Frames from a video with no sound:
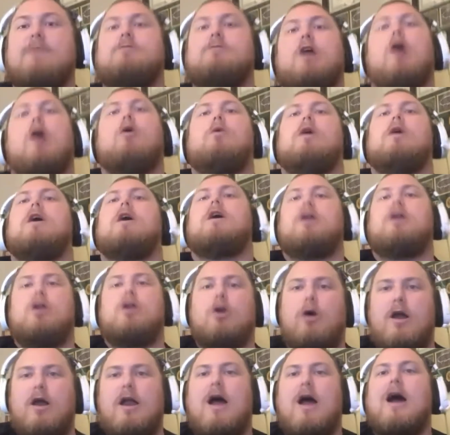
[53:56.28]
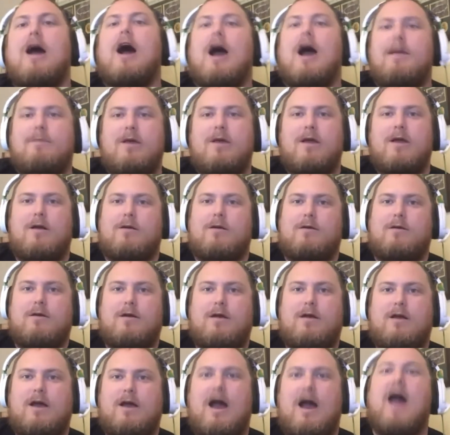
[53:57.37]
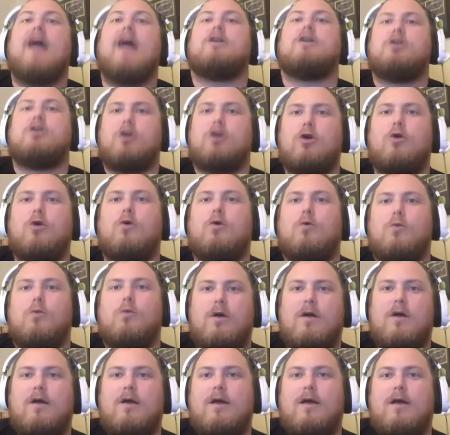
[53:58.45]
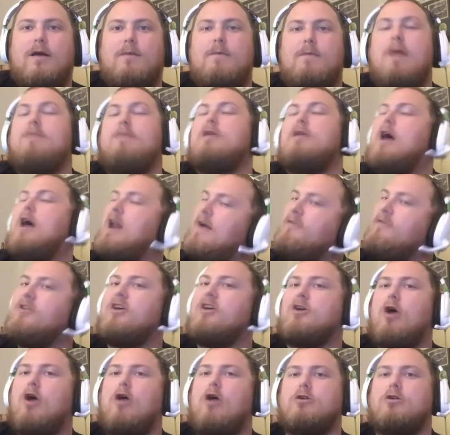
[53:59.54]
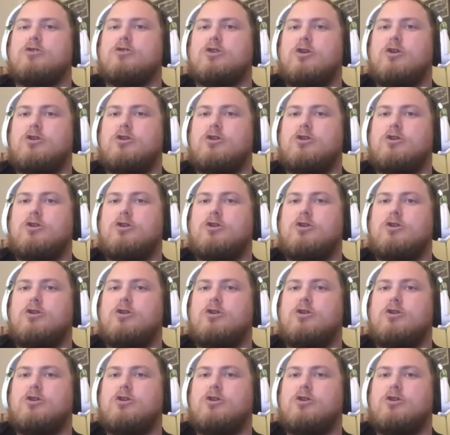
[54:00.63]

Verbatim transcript: Go. You know what? I'm here. I can do maybe not everything Carlos could